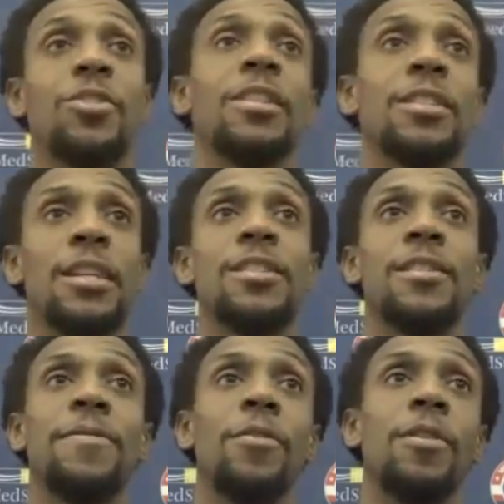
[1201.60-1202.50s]
translate to the
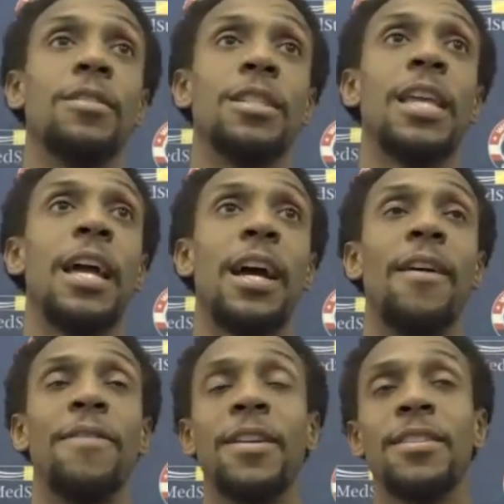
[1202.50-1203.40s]
floor, just that
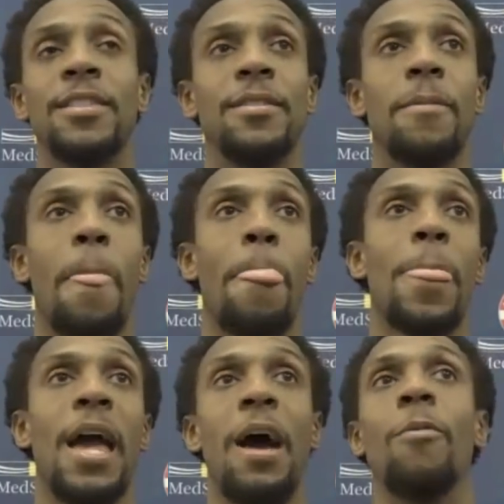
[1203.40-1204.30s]
confidence and
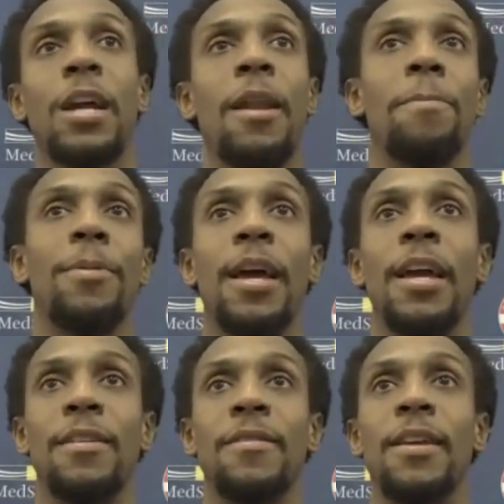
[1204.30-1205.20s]
how we're kind of
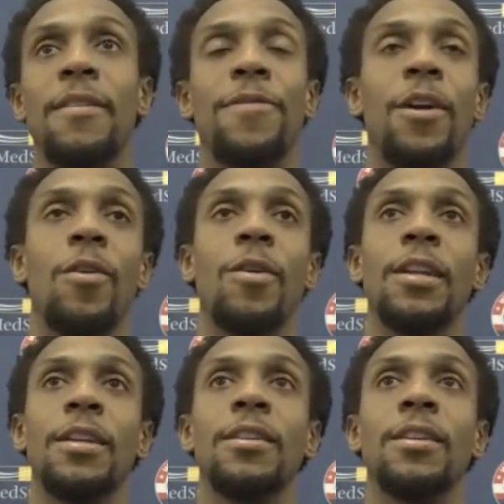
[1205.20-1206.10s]
playing and
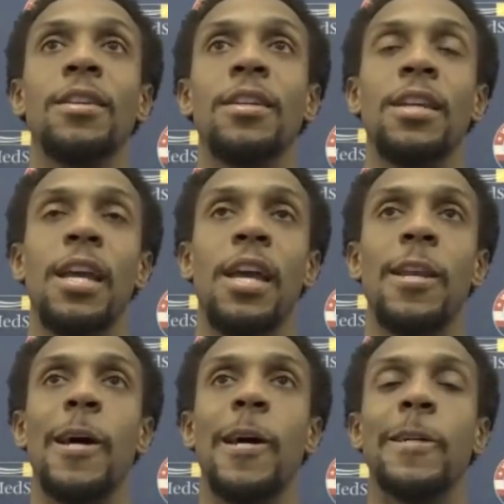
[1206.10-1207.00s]
flowing. And
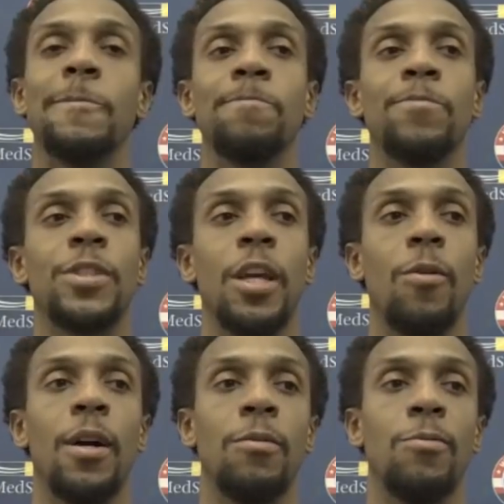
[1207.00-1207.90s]

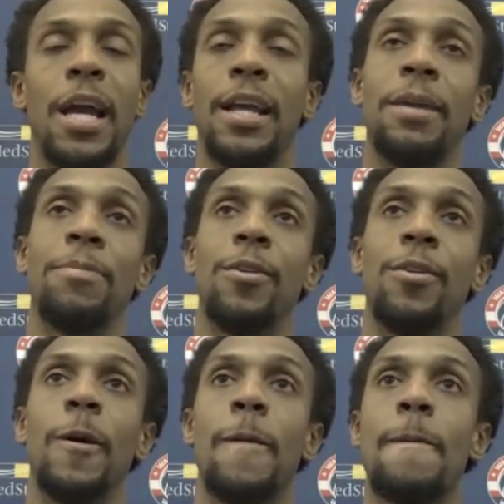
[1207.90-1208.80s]
we got to keep it going.